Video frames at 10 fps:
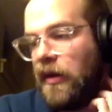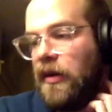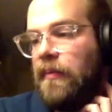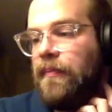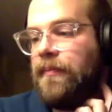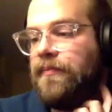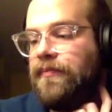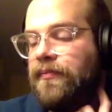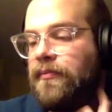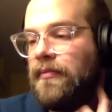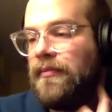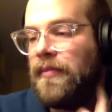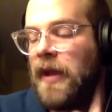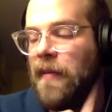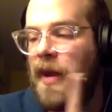
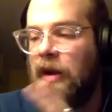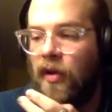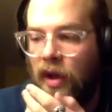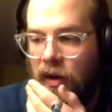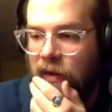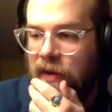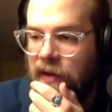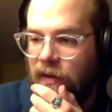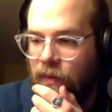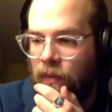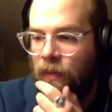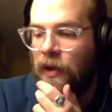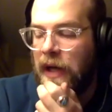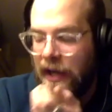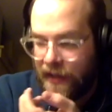I made a lot of like
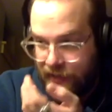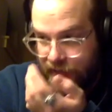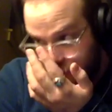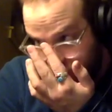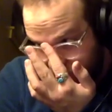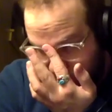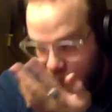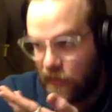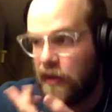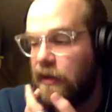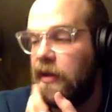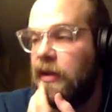what I consider to be like